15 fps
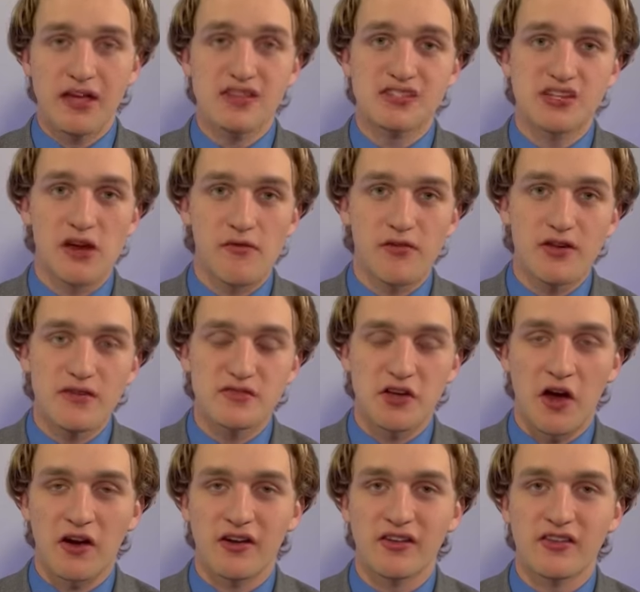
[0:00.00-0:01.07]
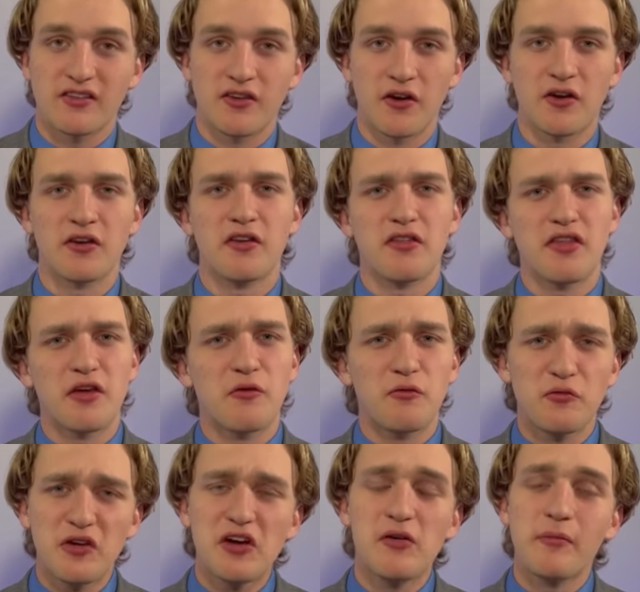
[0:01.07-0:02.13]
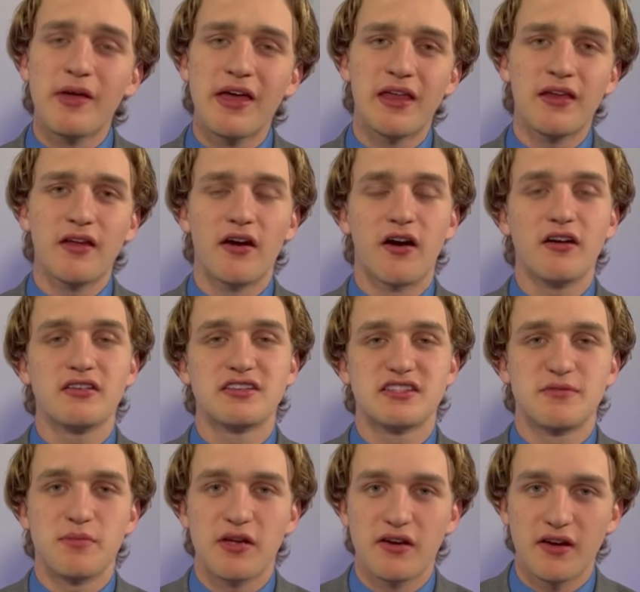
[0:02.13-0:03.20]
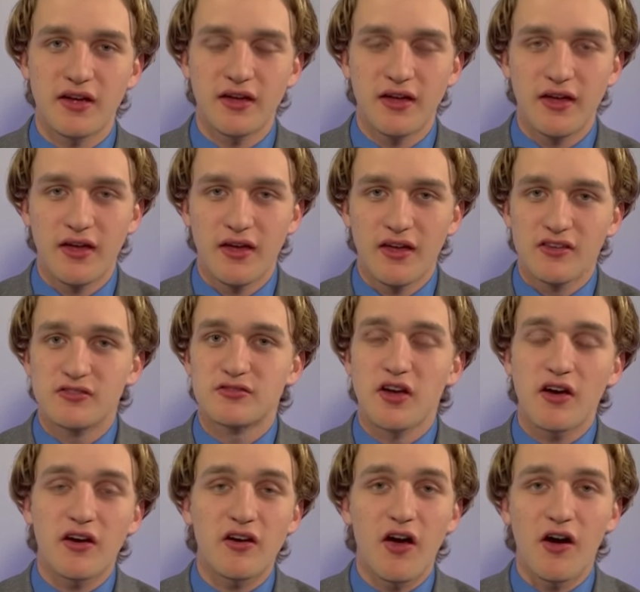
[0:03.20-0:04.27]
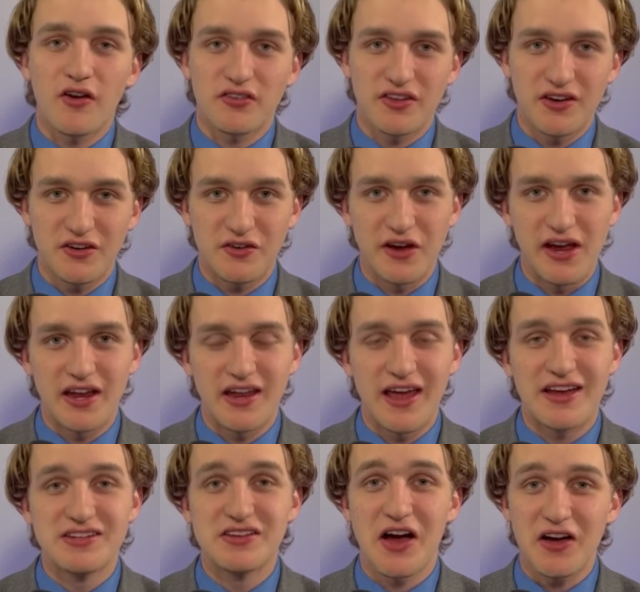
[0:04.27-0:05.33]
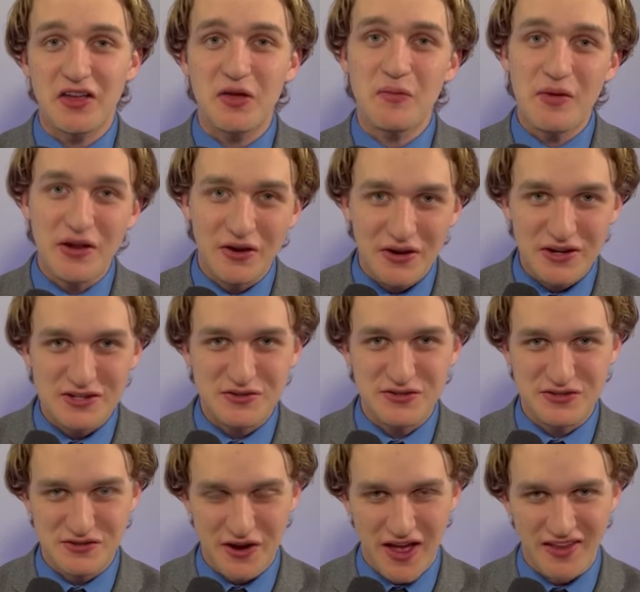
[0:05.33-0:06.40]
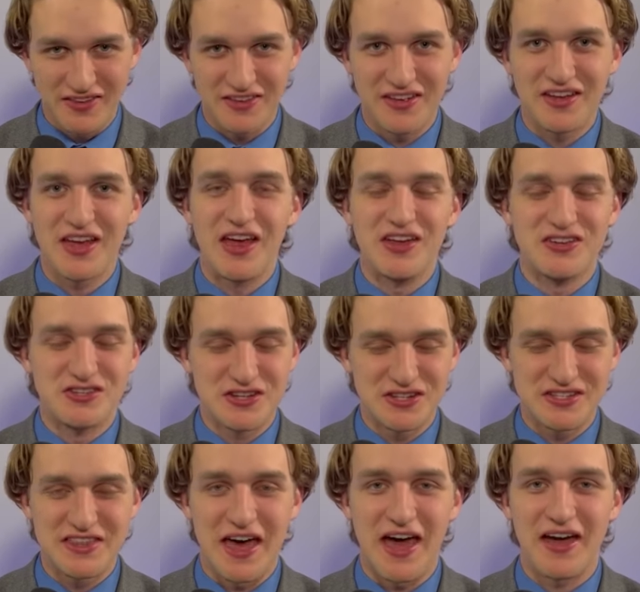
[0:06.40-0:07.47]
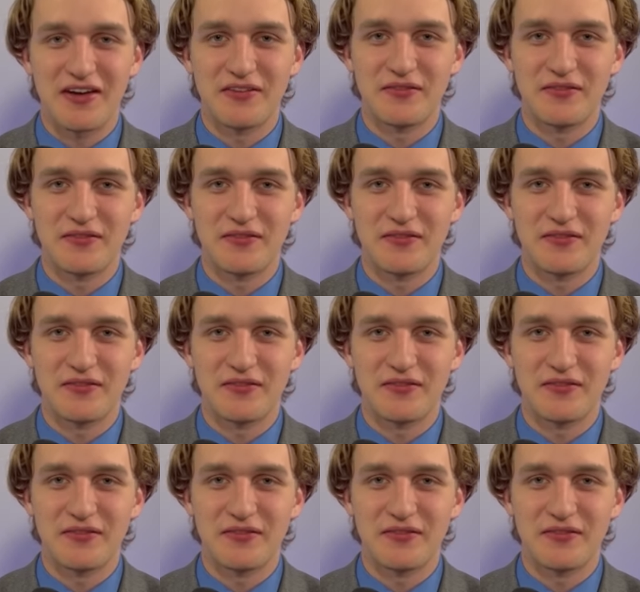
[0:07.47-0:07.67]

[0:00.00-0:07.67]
conservatives are concerned that real men are disappearing, so Tucker Carlson created a documentary to address just that.